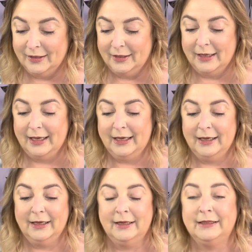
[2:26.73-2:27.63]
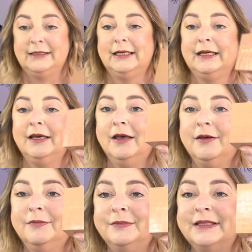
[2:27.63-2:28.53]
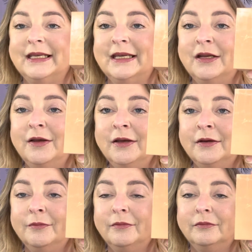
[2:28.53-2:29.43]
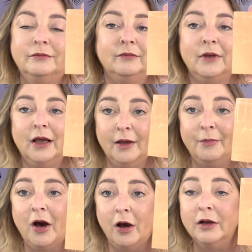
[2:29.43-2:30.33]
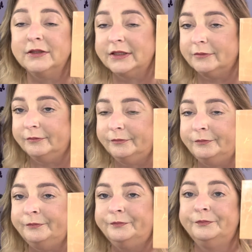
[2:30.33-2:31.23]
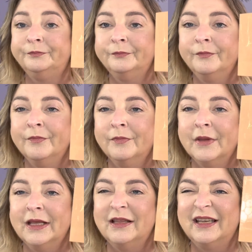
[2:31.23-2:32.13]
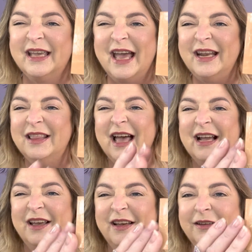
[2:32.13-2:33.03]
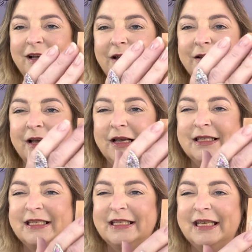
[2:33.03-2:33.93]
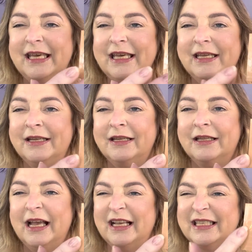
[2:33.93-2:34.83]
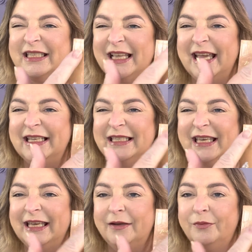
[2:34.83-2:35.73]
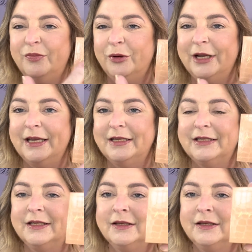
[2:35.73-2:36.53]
and it comes in a box kind of like a skin, like a snake skin print.